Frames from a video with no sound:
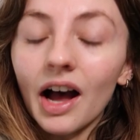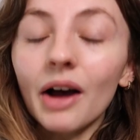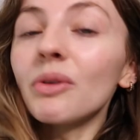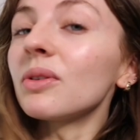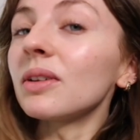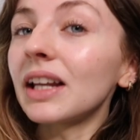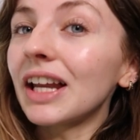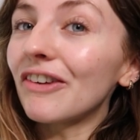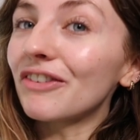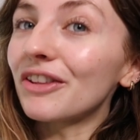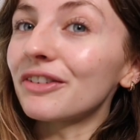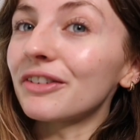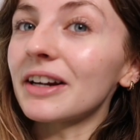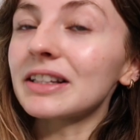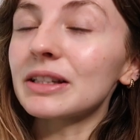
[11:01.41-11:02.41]
I will leave
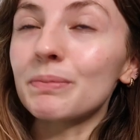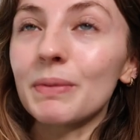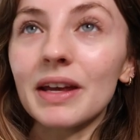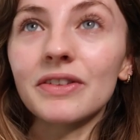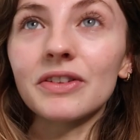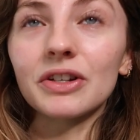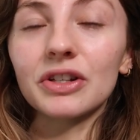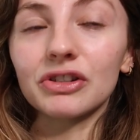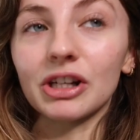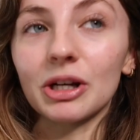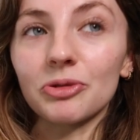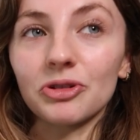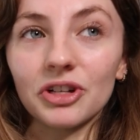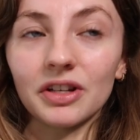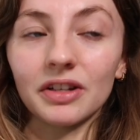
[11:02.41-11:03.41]
the recipe in the
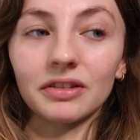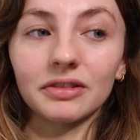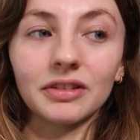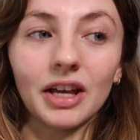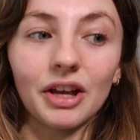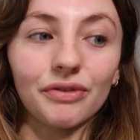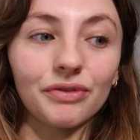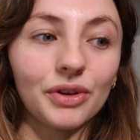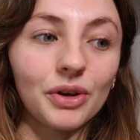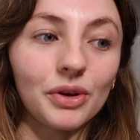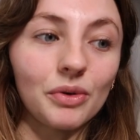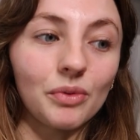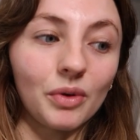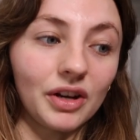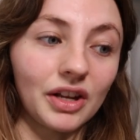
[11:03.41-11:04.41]
description if
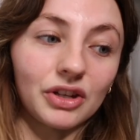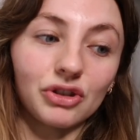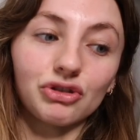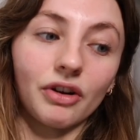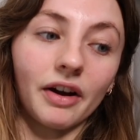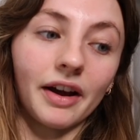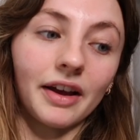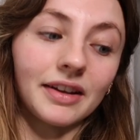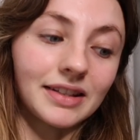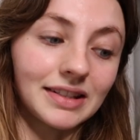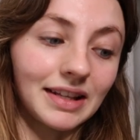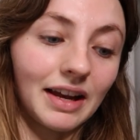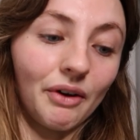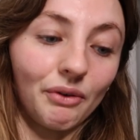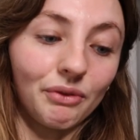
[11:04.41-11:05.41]
you wanted to try it
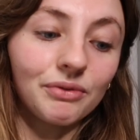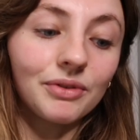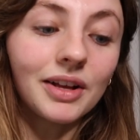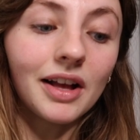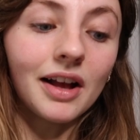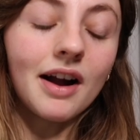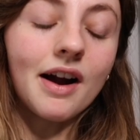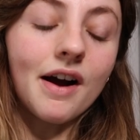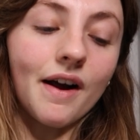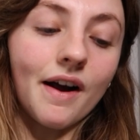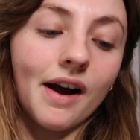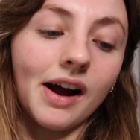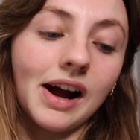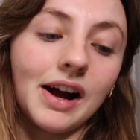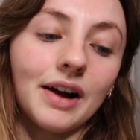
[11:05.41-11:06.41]
yourself.
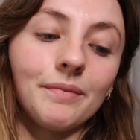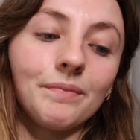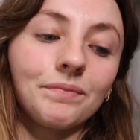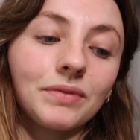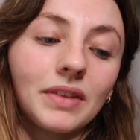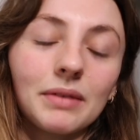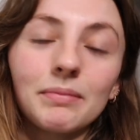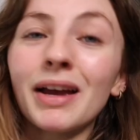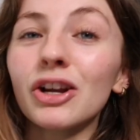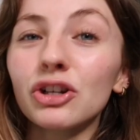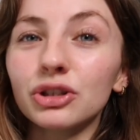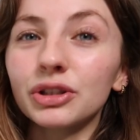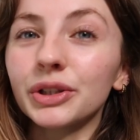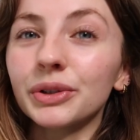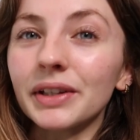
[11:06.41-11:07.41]
Make
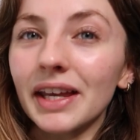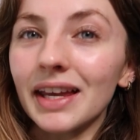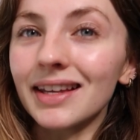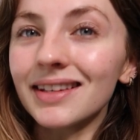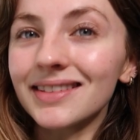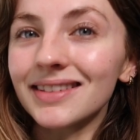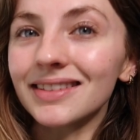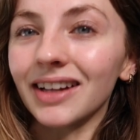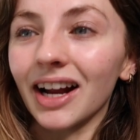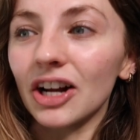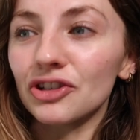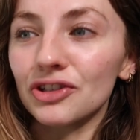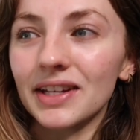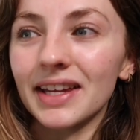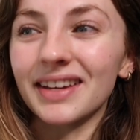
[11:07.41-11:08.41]
sure your yeast is
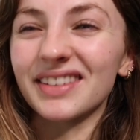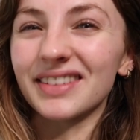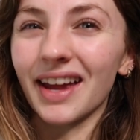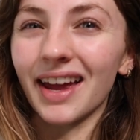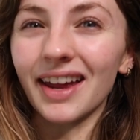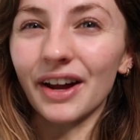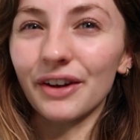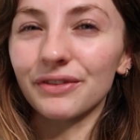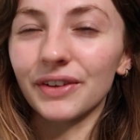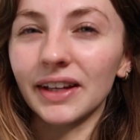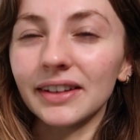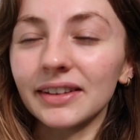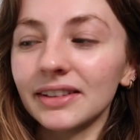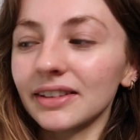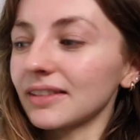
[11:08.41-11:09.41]
actually in date, I
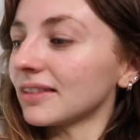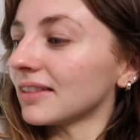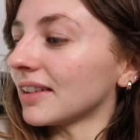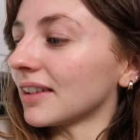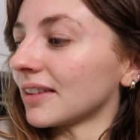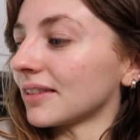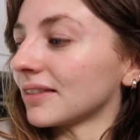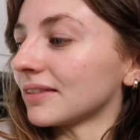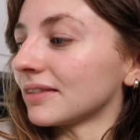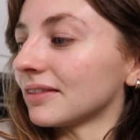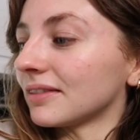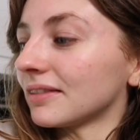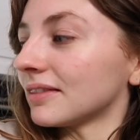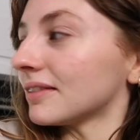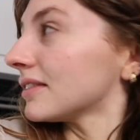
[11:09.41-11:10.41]
think.
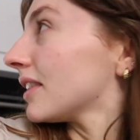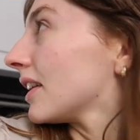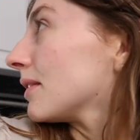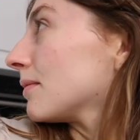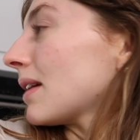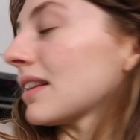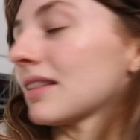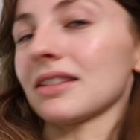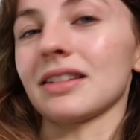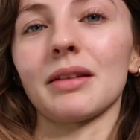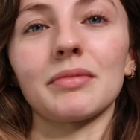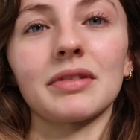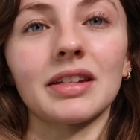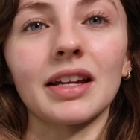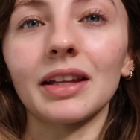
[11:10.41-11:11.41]
Don't make the
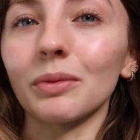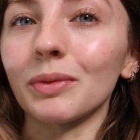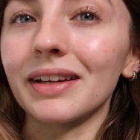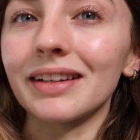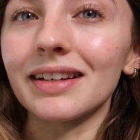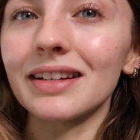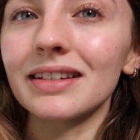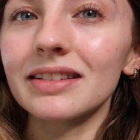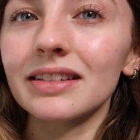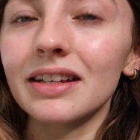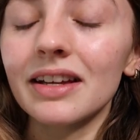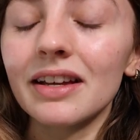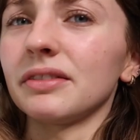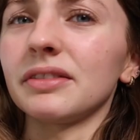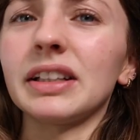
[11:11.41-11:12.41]
same mistake that we did.
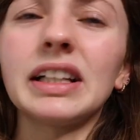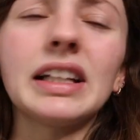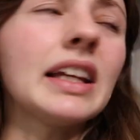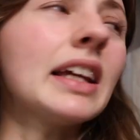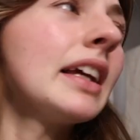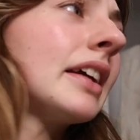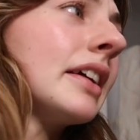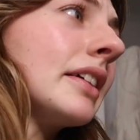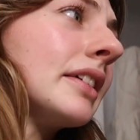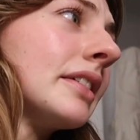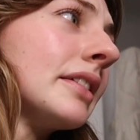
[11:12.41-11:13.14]
Really?